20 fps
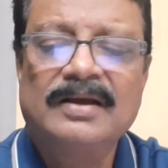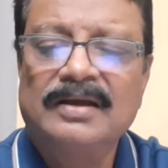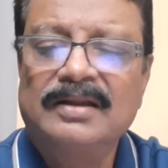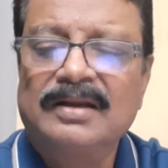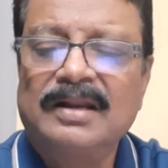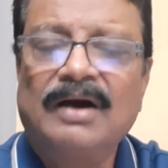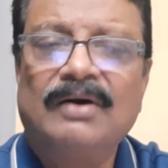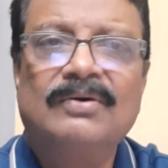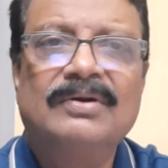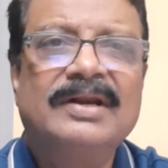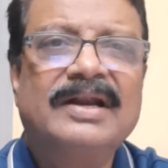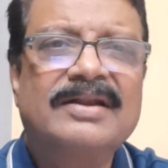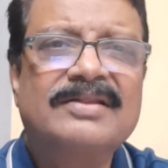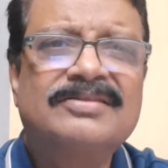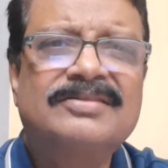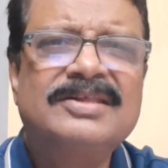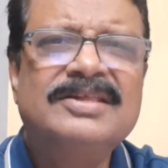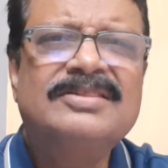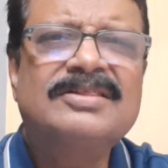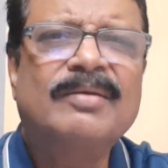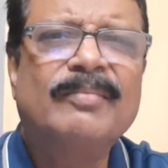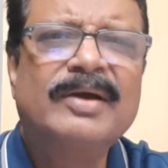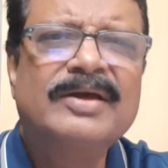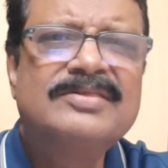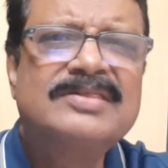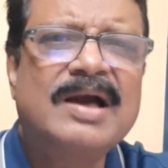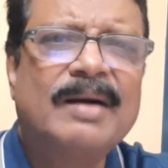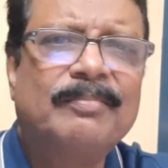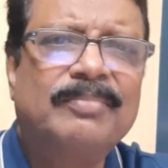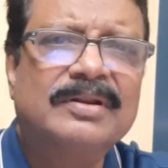Now let us see some
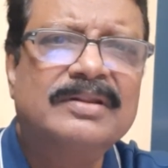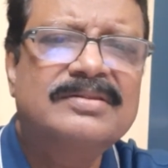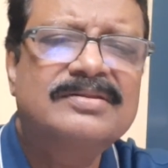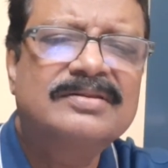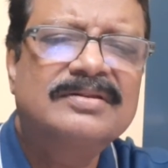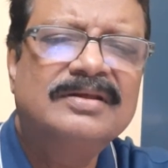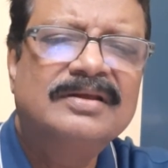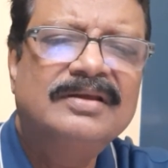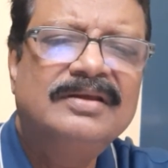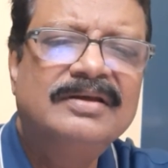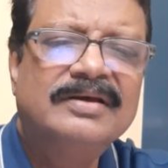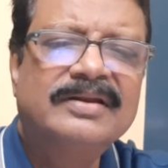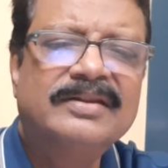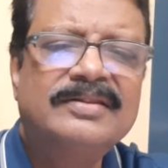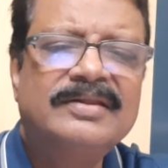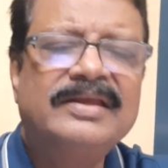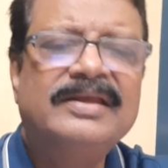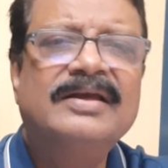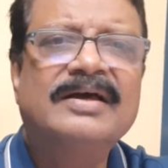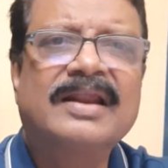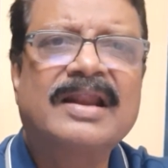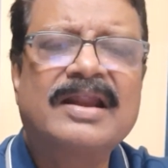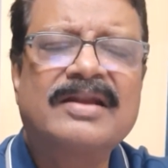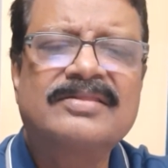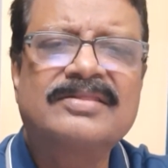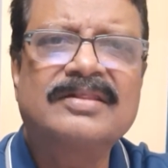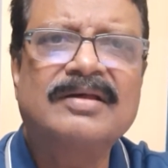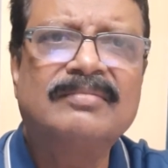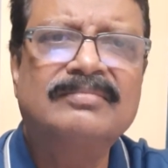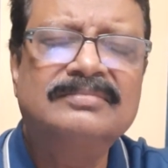examples. Here are
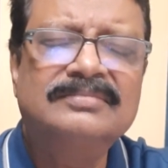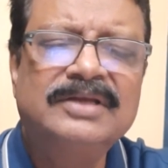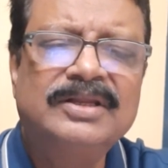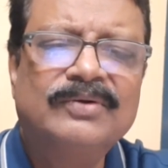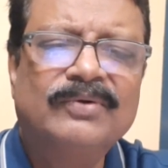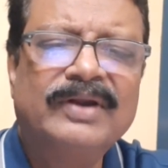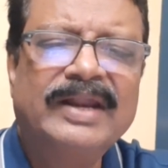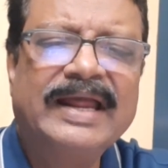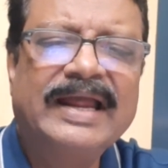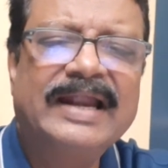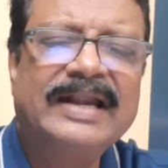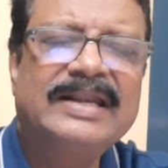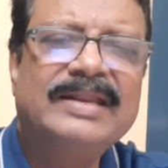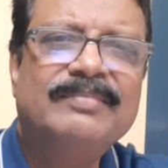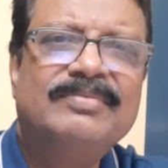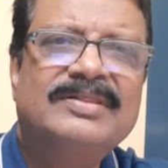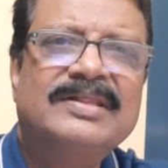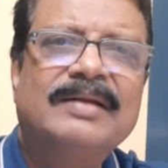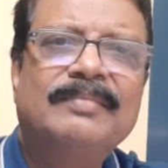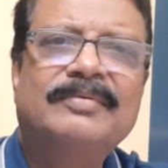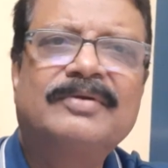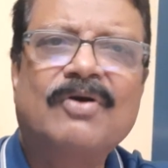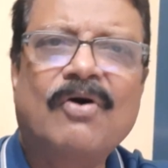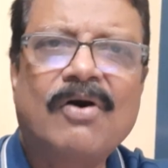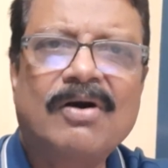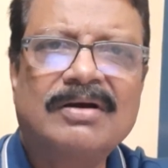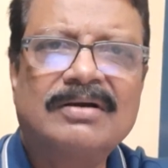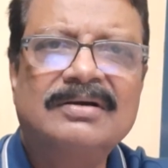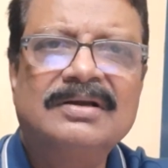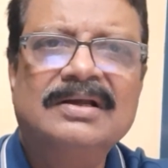some, negative
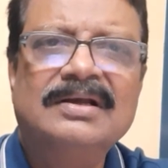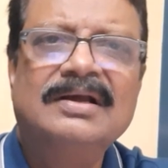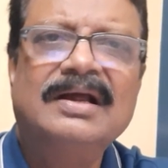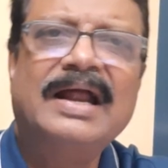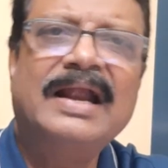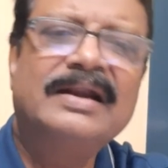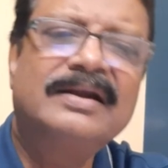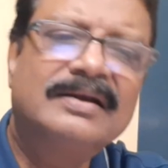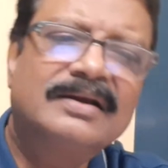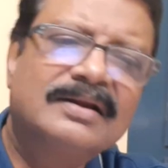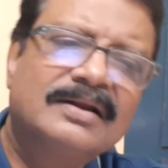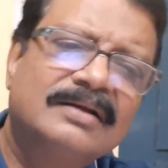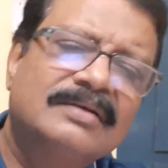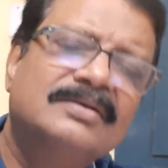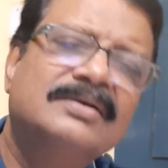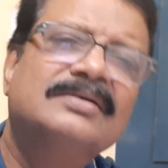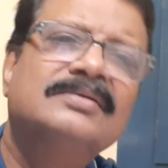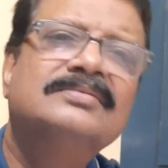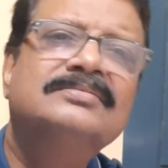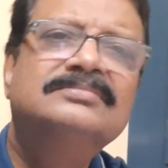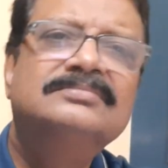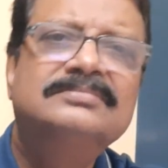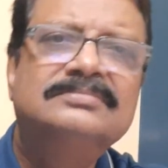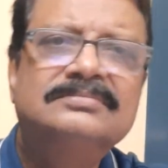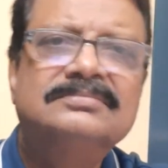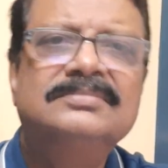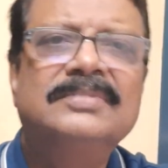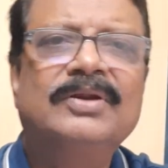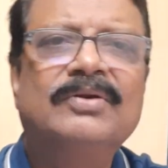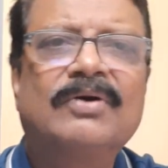self-talk, and
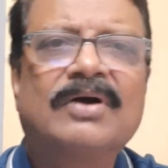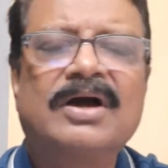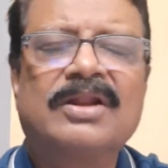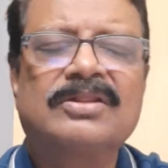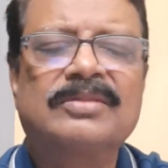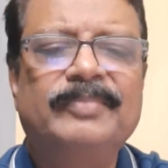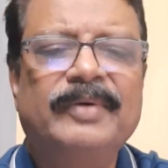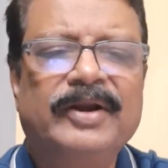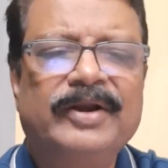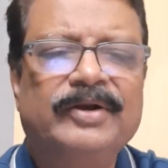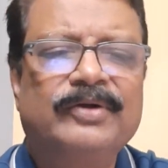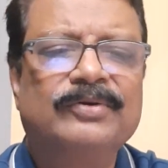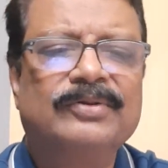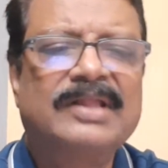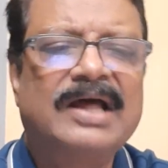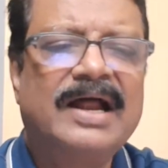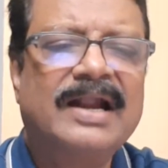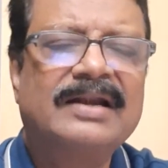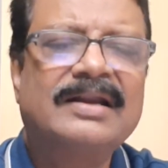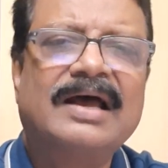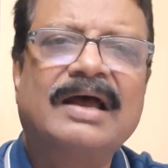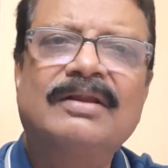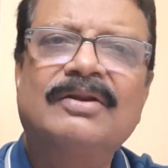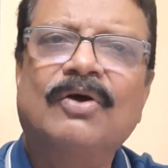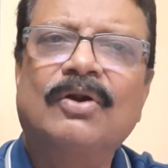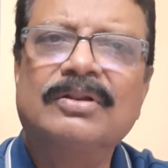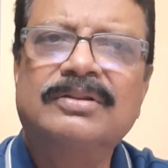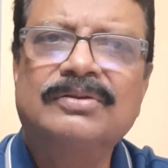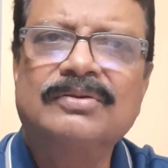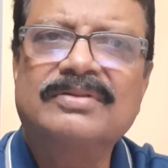corresponding to that, I'll
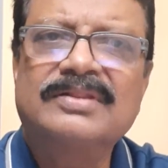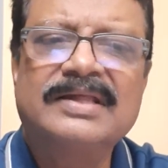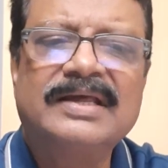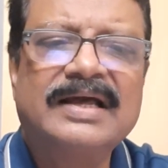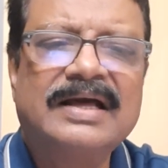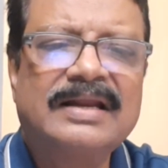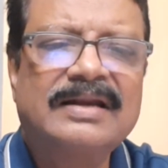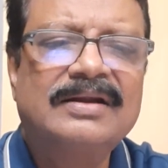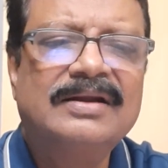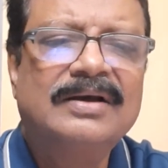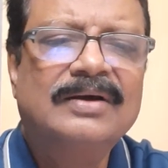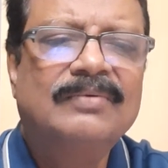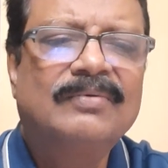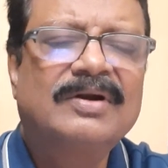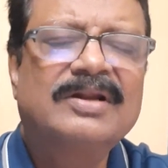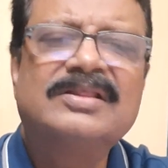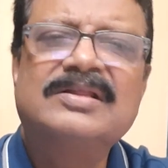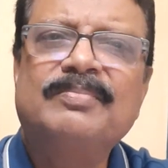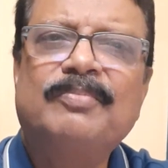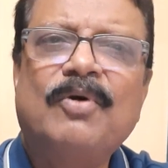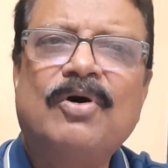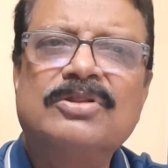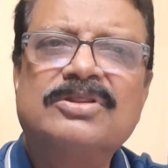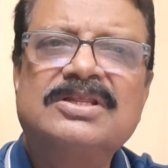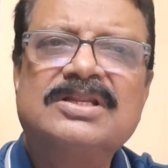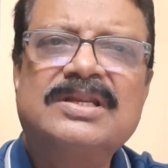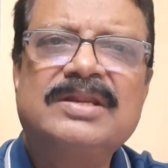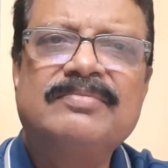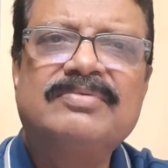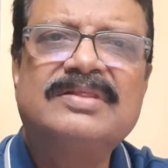also share what are the
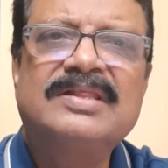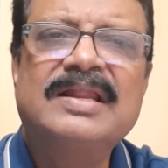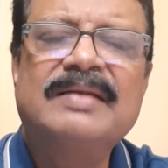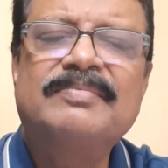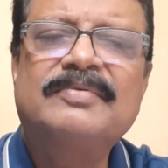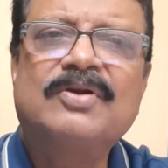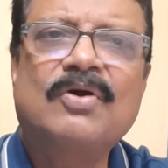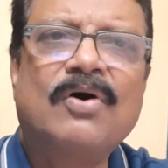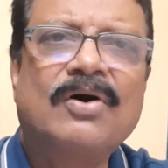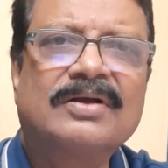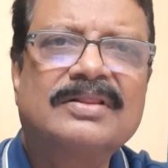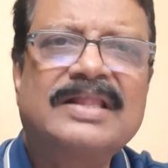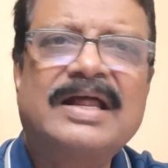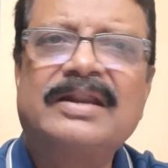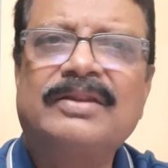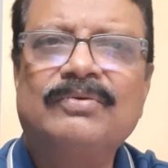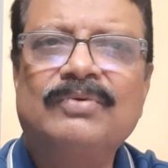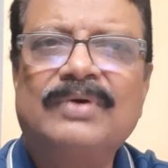positive self-talk that you